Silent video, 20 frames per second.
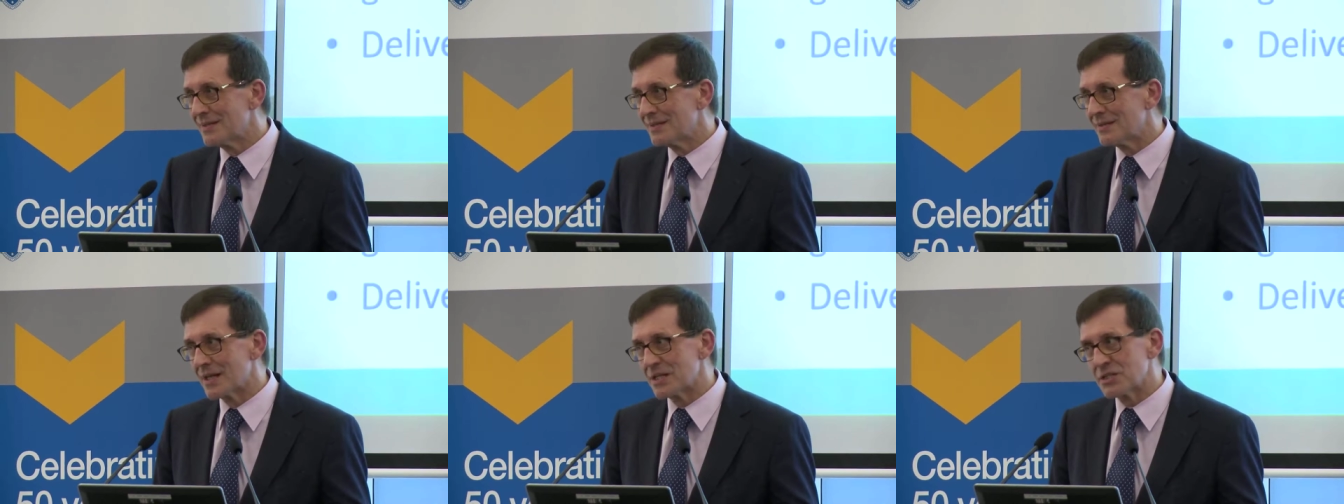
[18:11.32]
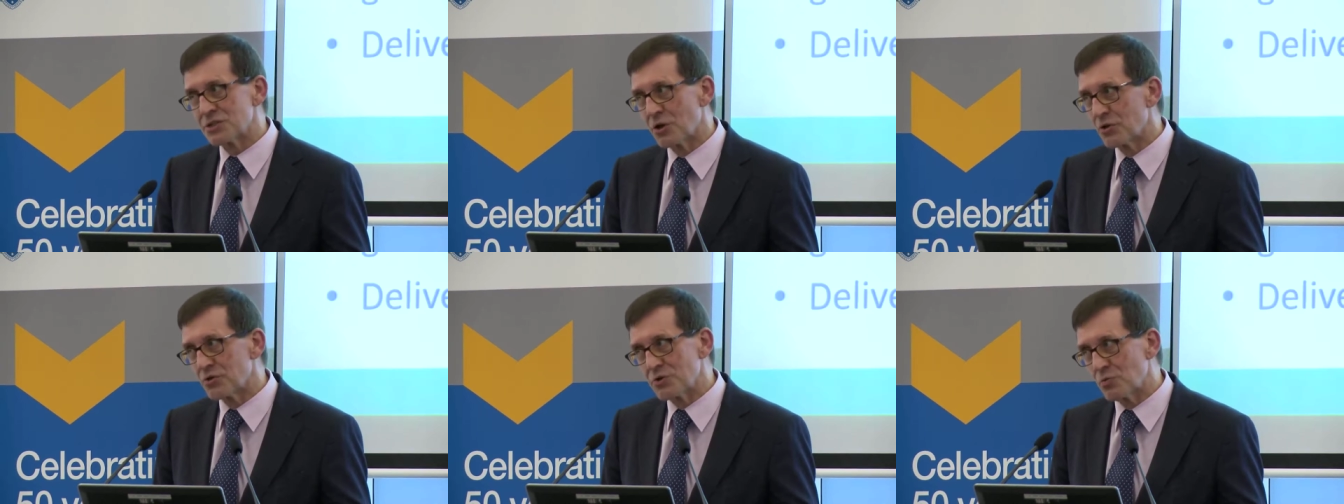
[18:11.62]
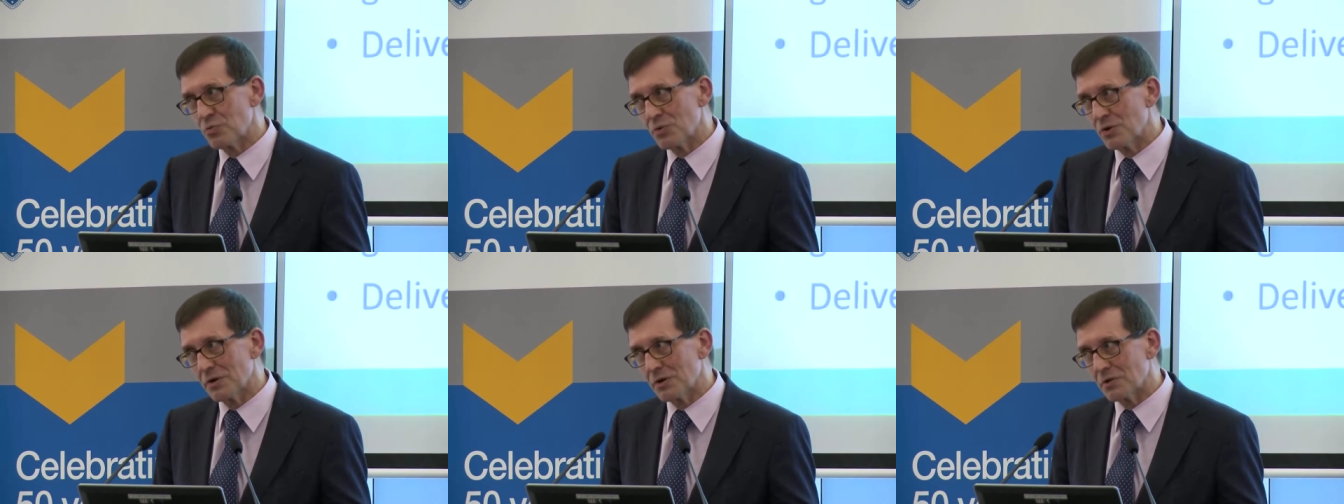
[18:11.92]
That's not the
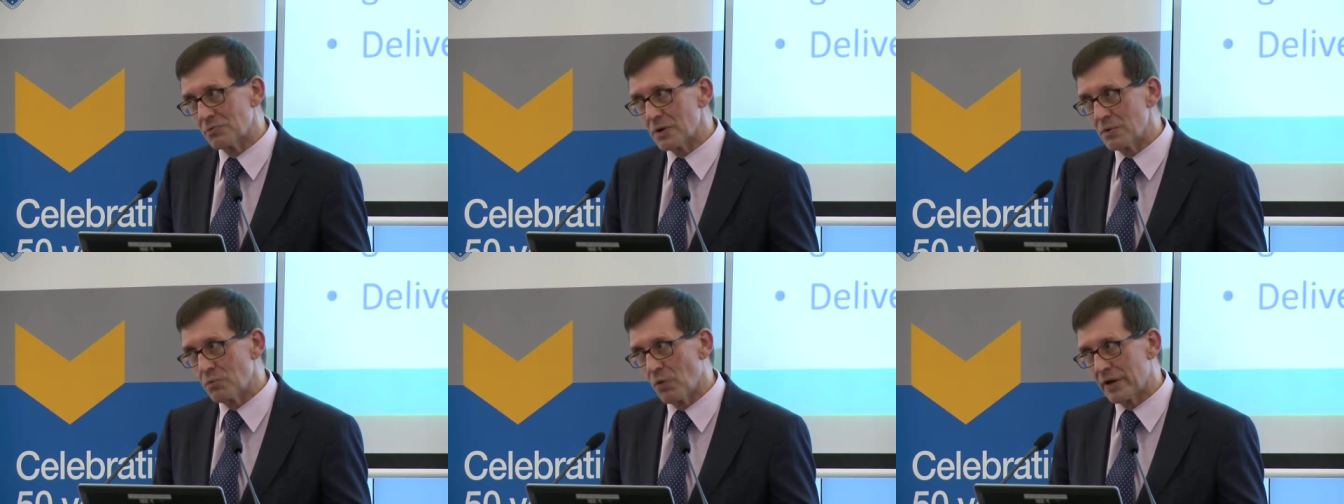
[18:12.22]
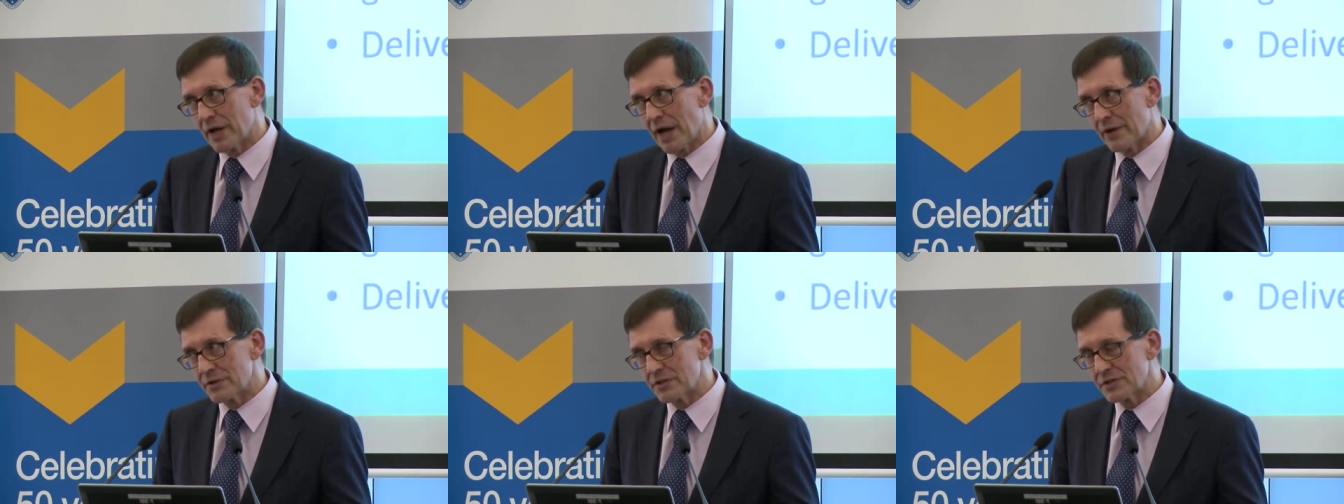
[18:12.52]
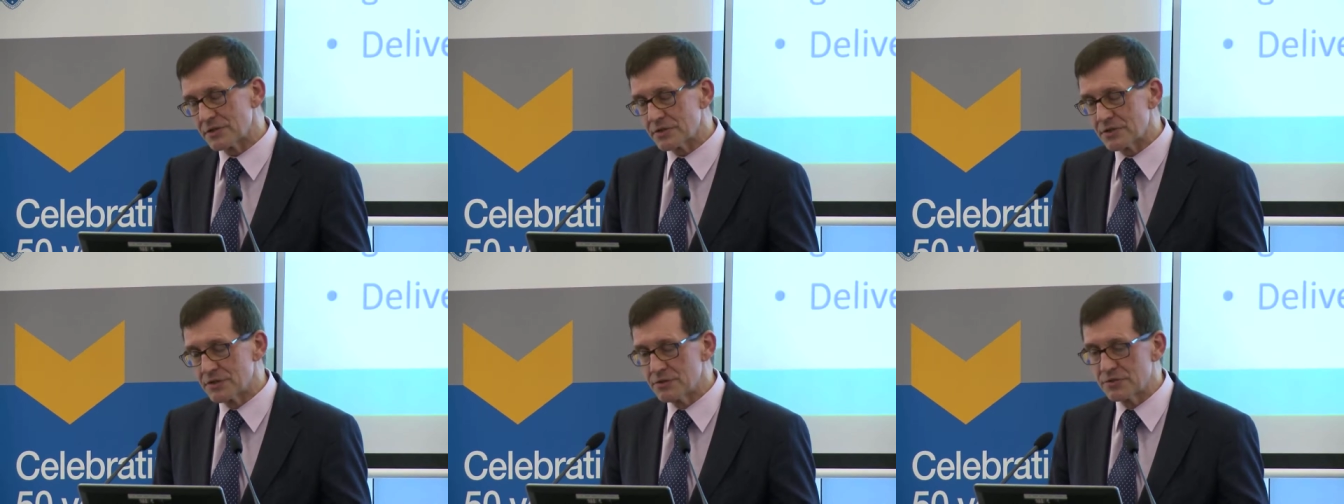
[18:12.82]
world. We want our
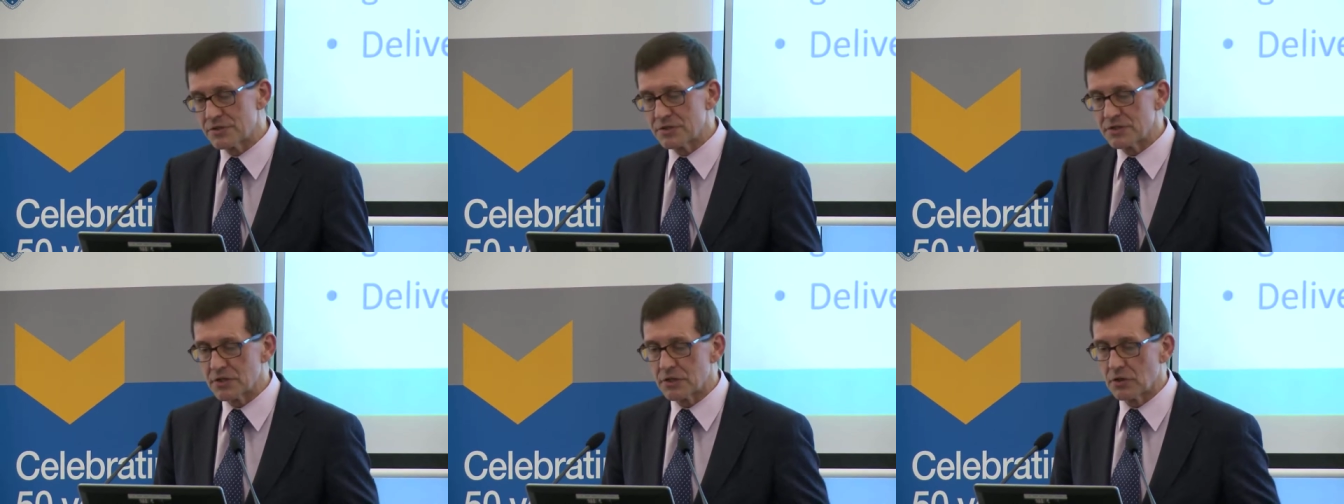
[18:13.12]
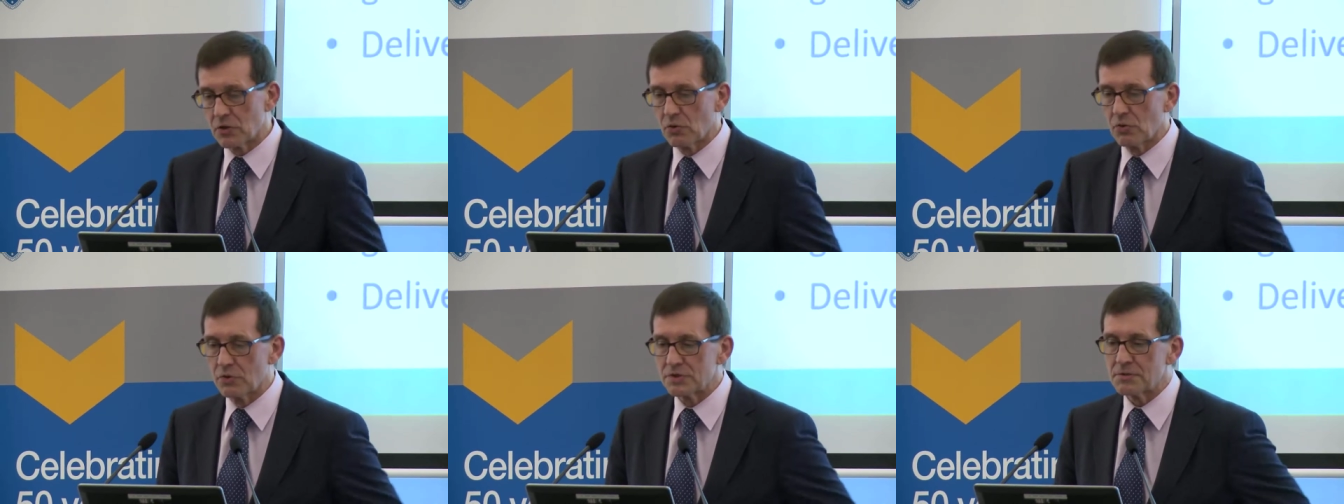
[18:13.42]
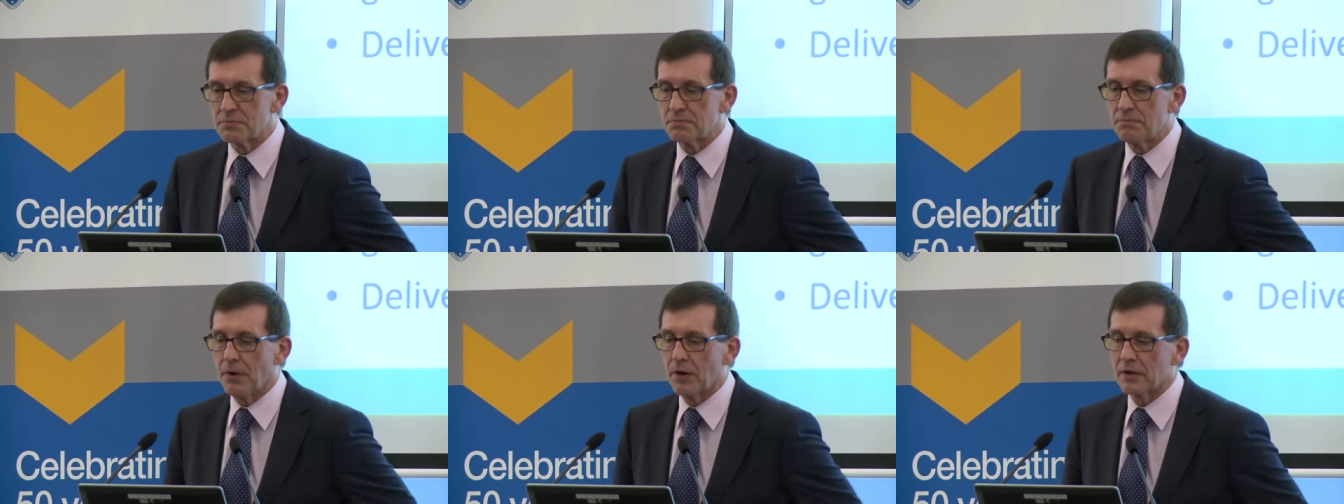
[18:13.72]
institutions and laws
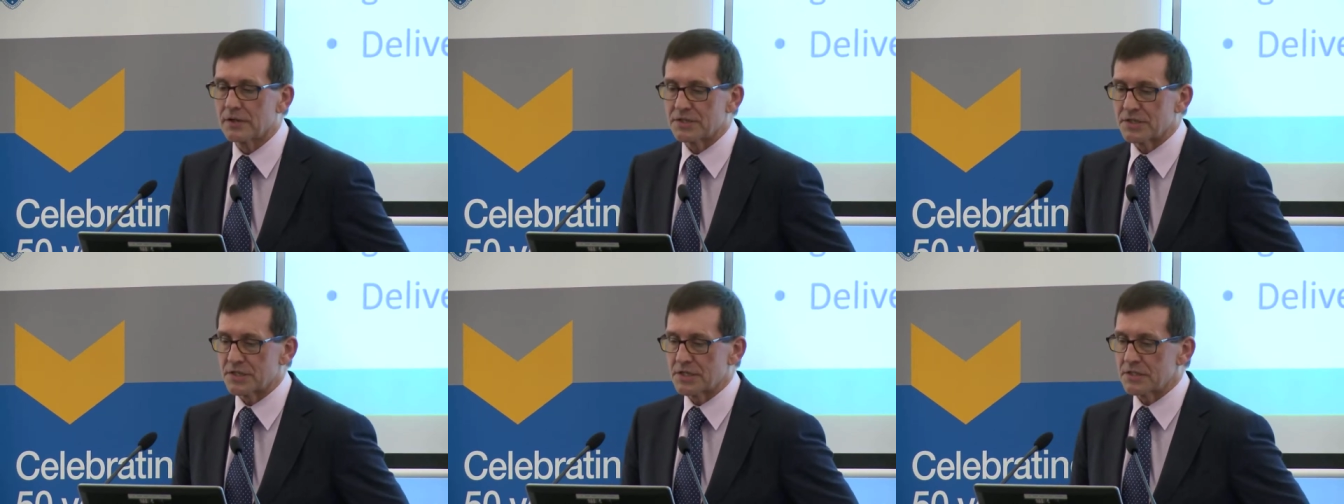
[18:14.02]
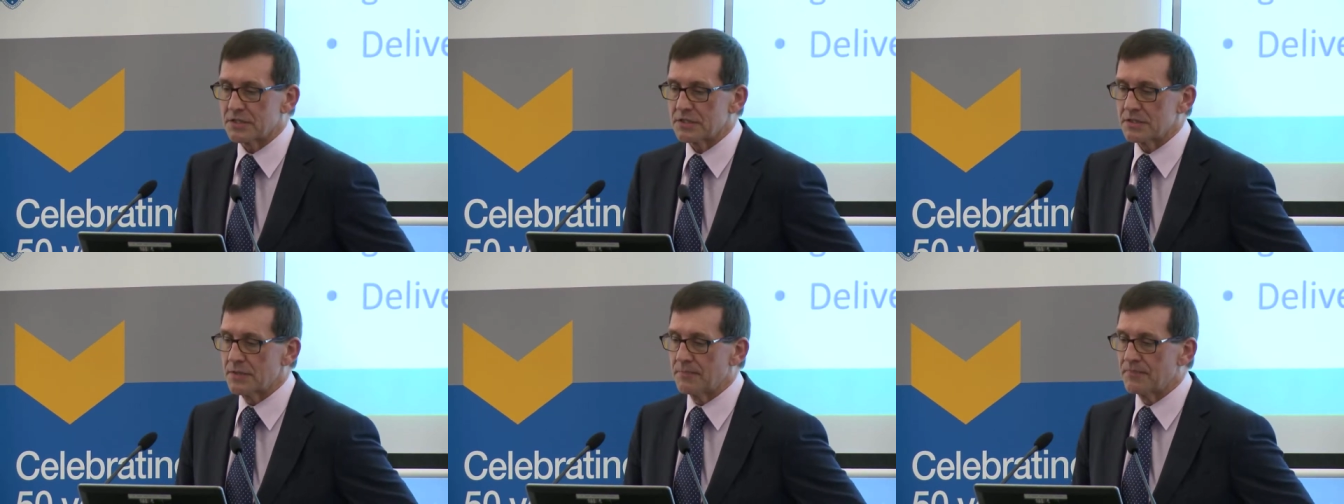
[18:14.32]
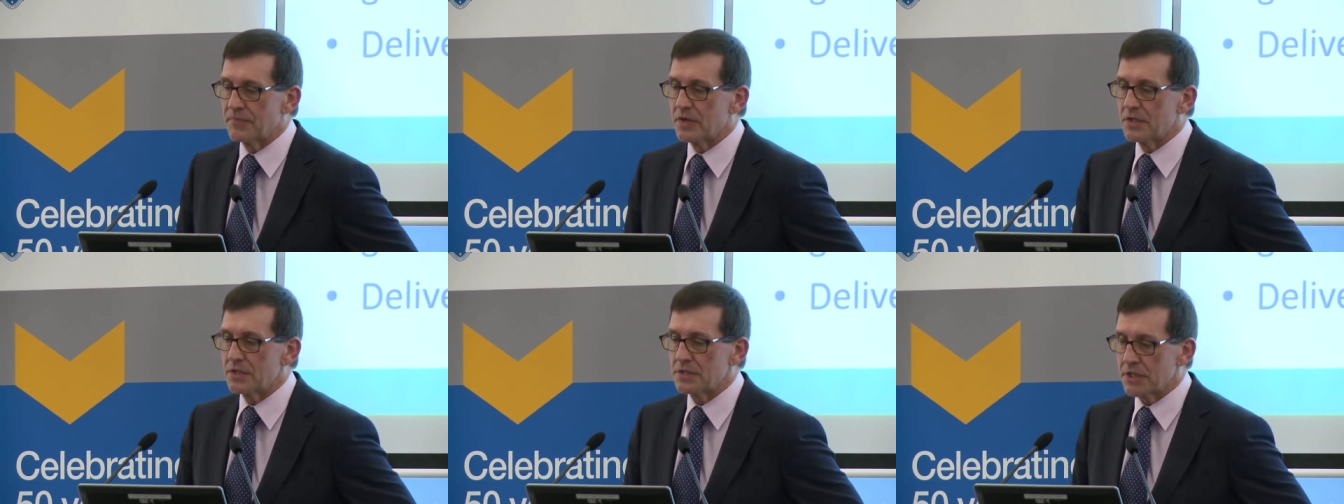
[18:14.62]
and policies
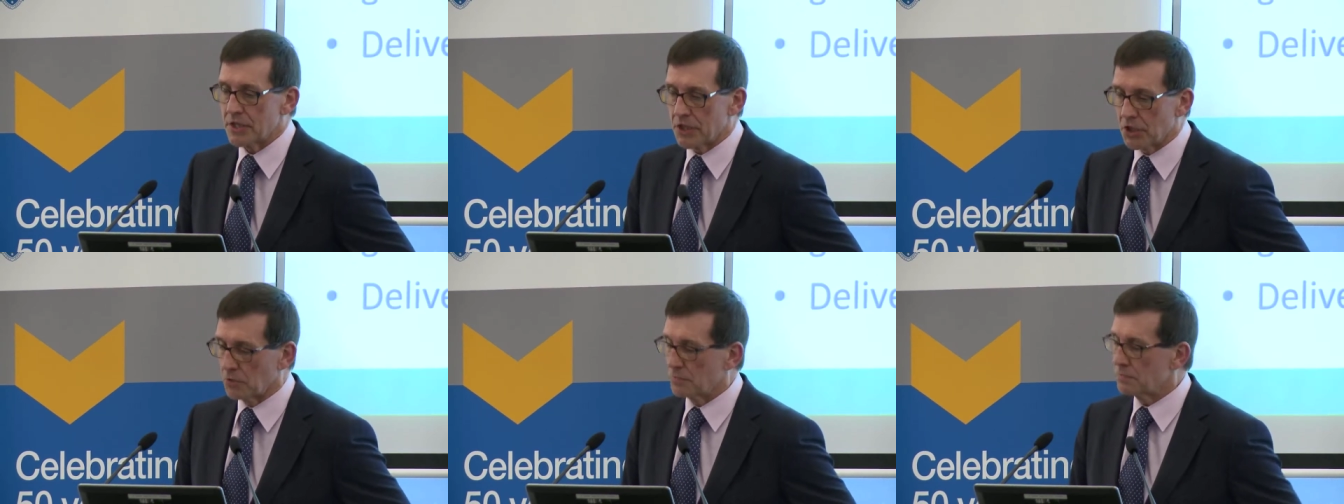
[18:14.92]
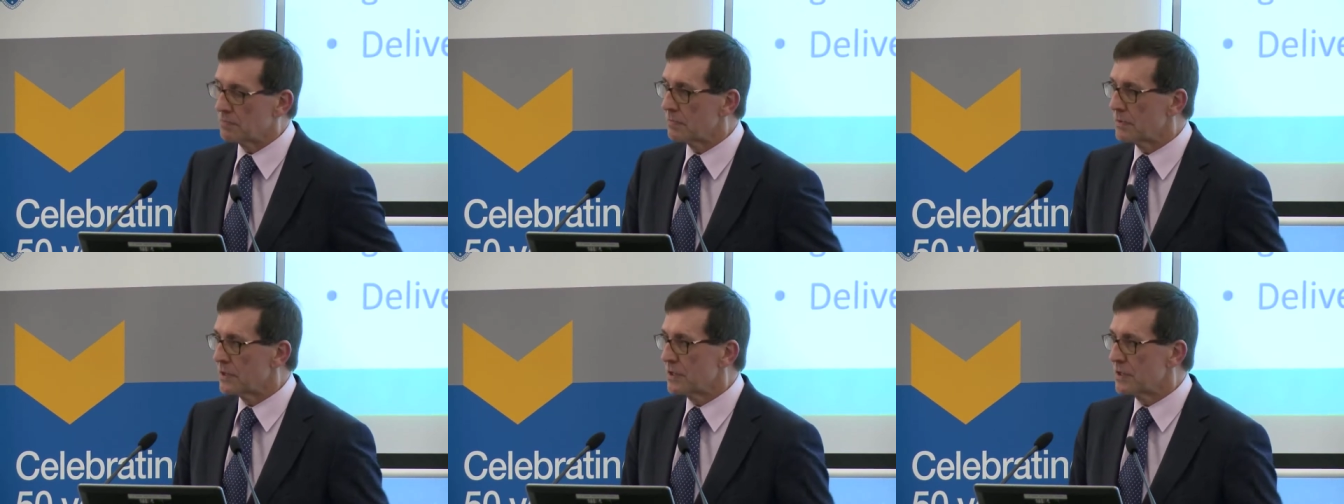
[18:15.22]
to help,